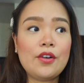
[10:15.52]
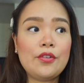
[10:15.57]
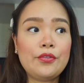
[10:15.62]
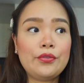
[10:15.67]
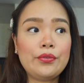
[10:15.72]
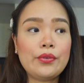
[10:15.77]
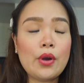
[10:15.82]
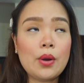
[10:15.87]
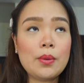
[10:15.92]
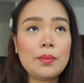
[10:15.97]

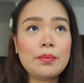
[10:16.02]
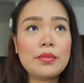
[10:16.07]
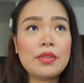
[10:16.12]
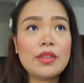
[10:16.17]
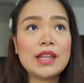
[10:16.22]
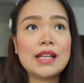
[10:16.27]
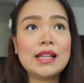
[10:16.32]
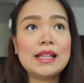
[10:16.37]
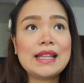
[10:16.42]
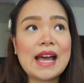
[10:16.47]
From
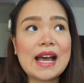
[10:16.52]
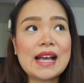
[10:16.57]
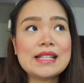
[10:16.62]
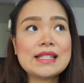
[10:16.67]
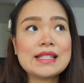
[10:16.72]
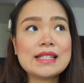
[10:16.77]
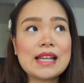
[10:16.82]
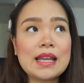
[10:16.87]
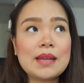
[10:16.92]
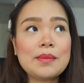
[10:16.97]
the
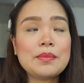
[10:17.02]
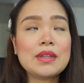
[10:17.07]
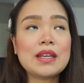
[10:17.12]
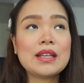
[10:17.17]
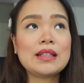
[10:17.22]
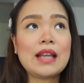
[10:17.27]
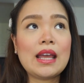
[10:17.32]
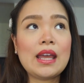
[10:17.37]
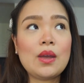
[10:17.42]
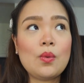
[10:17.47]
last time
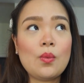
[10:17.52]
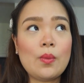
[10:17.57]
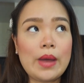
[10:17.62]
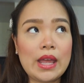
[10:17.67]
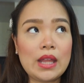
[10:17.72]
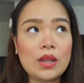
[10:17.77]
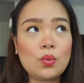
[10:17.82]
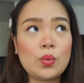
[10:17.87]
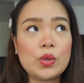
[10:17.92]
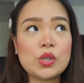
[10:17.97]
that I
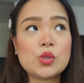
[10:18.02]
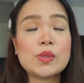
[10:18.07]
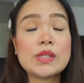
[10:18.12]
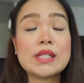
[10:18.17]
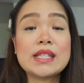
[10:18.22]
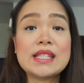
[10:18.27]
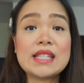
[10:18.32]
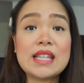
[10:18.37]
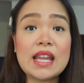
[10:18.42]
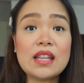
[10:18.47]
went, which was
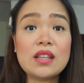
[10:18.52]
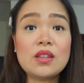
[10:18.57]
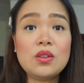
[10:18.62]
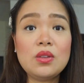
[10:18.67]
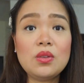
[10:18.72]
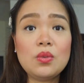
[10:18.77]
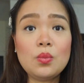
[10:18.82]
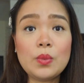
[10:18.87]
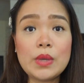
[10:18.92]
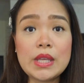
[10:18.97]

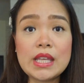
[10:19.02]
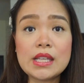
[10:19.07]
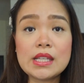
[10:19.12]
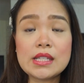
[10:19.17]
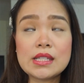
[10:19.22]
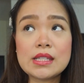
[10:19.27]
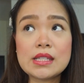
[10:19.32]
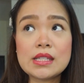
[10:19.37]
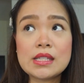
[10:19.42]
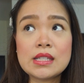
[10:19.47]
10
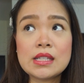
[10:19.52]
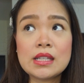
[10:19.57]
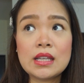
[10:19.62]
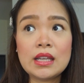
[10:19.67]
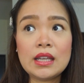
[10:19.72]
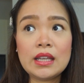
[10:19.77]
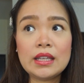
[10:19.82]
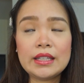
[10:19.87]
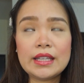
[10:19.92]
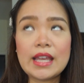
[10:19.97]
weeks,
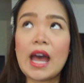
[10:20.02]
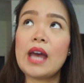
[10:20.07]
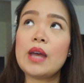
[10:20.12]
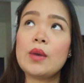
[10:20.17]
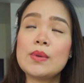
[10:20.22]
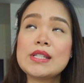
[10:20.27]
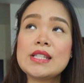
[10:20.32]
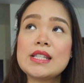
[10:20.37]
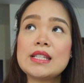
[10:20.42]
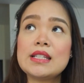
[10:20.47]
yeah, I
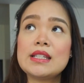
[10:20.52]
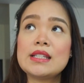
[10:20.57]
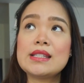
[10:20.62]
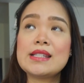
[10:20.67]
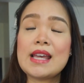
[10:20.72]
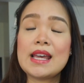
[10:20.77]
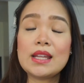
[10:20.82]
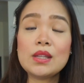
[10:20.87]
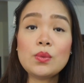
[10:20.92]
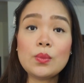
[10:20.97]
was
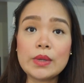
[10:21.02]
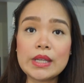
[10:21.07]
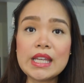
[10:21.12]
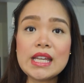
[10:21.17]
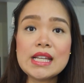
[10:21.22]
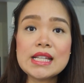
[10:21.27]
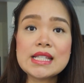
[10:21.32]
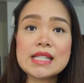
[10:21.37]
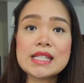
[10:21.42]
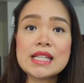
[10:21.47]
10
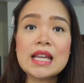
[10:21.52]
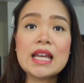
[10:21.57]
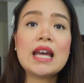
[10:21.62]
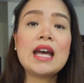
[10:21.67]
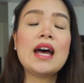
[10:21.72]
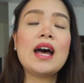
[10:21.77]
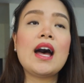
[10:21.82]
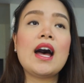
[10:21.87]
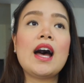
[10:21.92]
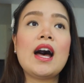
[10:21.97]
weeks,
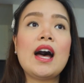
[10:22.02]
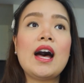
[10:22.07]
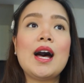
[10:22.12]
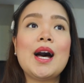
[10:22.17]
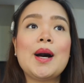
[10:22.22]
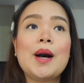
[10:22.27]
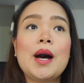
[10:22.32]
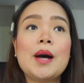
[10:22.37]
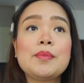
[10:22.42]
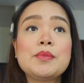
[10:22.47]

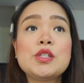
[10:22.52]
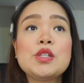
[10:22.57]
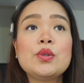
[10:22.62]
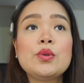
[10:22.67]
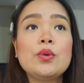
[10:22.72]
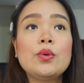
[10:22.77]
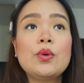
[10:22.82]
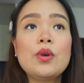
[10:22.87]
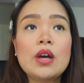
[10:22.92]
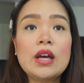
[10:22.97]
up
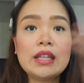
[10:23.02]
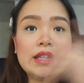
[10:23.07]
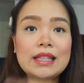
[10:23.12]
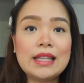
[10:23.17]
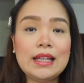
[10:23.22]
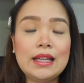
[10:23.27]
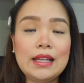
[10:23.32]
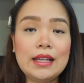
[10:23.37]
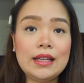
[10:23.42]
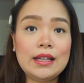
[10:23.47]
to
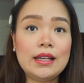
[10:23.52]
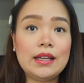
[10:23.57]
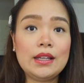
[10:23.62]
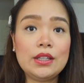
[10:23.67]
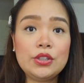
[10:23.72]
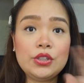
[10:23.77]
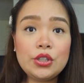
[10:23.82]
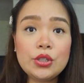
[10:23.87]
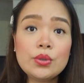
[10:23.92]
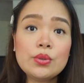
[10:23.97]
the
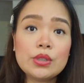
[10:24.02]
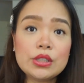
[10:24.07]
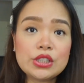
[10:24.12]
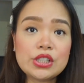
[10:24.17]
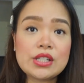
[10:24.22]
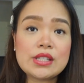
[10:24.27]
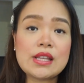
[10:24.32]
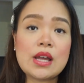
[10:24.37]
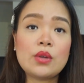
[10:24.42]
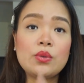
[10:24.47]
new
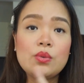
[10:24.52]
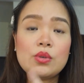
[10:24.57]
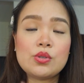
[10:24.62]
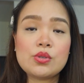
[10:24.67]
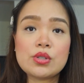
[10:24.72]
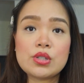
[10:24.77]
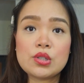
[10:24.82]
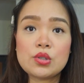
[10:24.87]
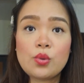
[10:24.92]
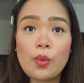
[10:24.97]
ultrasound, which
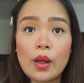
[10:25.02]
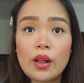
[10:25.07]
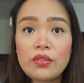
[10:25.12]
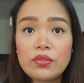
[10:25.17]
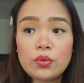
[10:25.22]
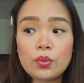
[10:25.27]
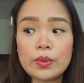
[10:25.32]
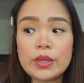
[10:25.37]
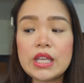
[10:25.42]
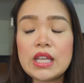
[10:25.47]
was
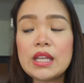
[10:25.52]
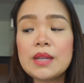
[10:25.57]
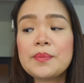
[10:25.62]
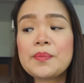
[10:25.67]
12th week,